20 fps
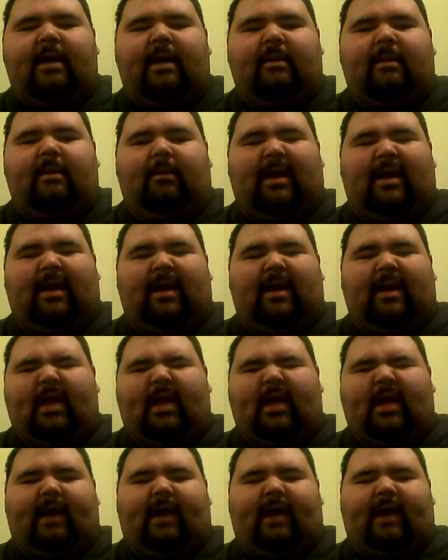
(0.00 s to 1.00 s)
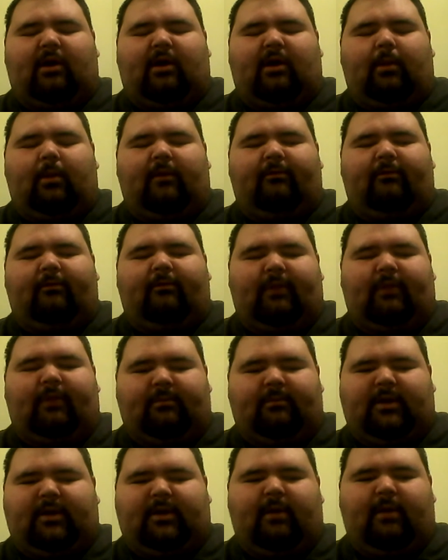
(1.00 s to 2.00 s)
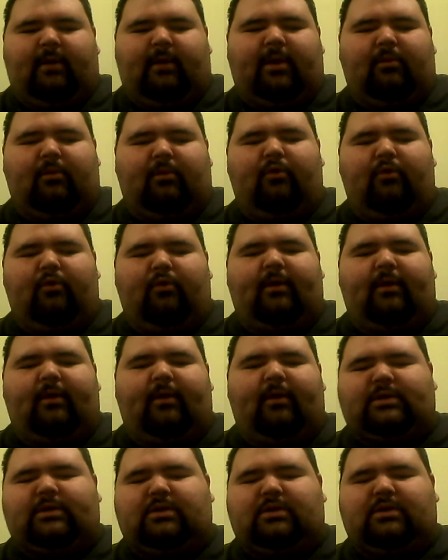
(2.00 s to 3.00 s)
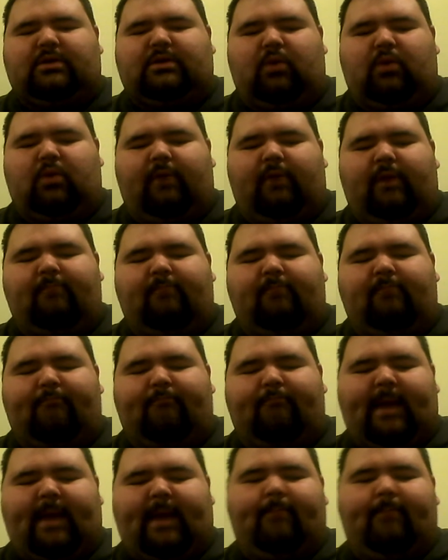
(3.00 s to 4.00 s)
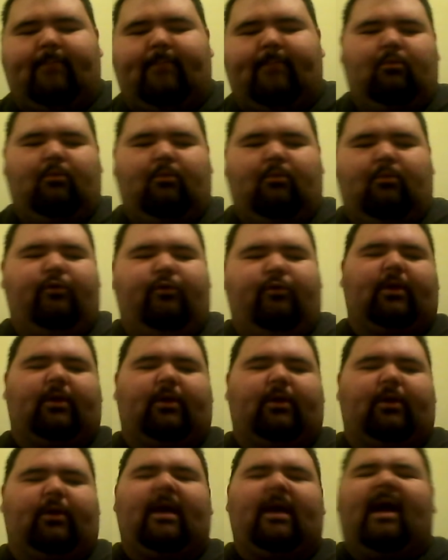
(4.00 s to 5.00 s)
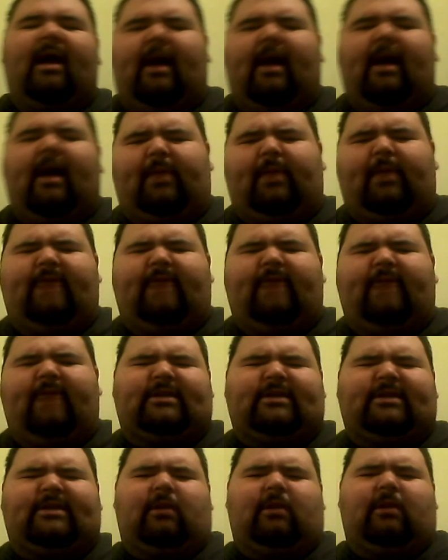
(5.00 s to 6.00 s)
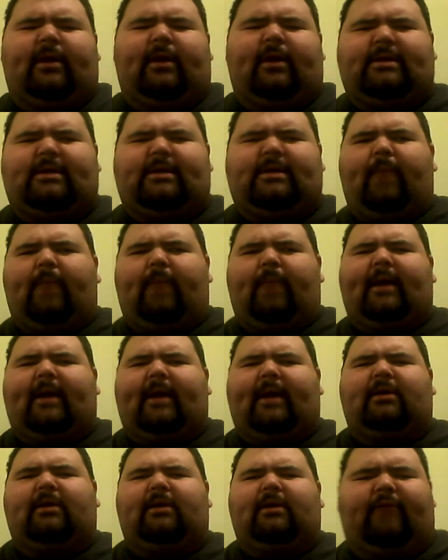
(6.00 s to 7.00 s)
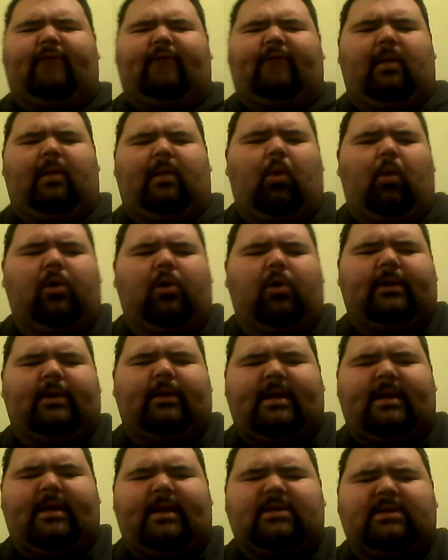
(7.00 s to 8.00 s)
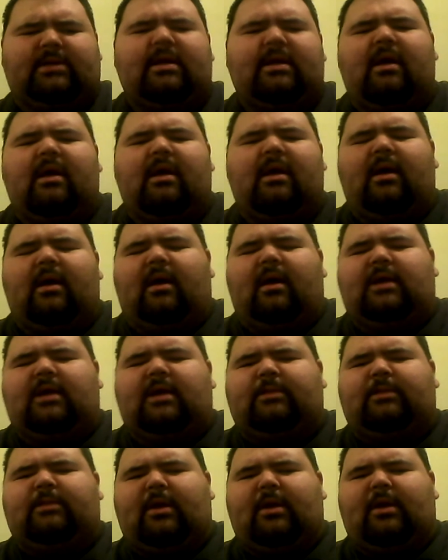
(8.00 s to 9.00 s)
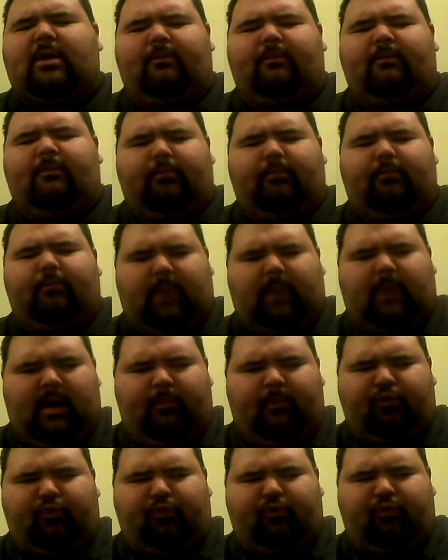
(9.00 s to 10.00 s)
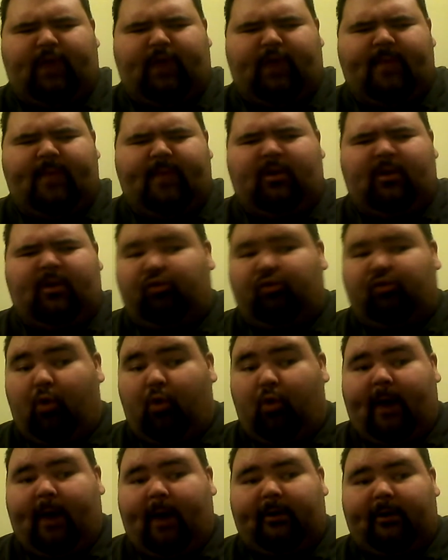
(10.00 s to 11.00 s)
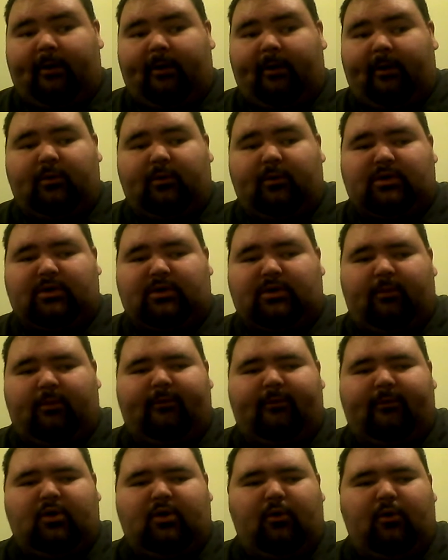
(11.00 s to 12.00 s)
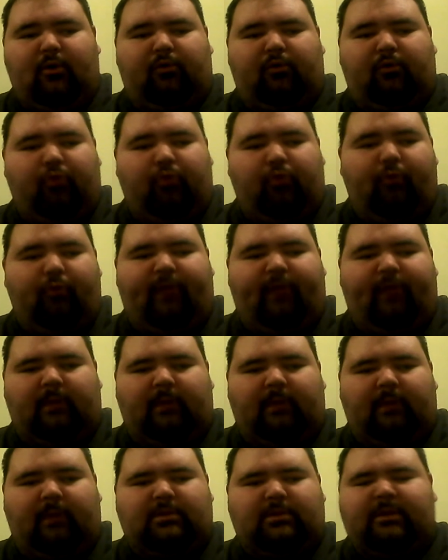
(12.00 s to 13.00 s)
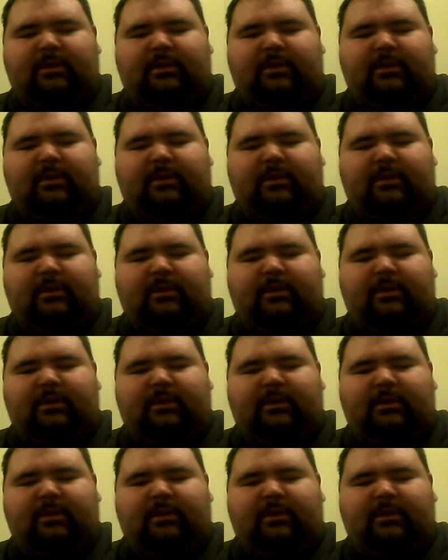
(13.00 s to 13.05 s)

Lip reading: But he only had a couple of, the Terminator movie was his only real big movie, but I believe he's still got it. He's got back into the film world, and he's been portraying the Crow character in some of the newer Crow films.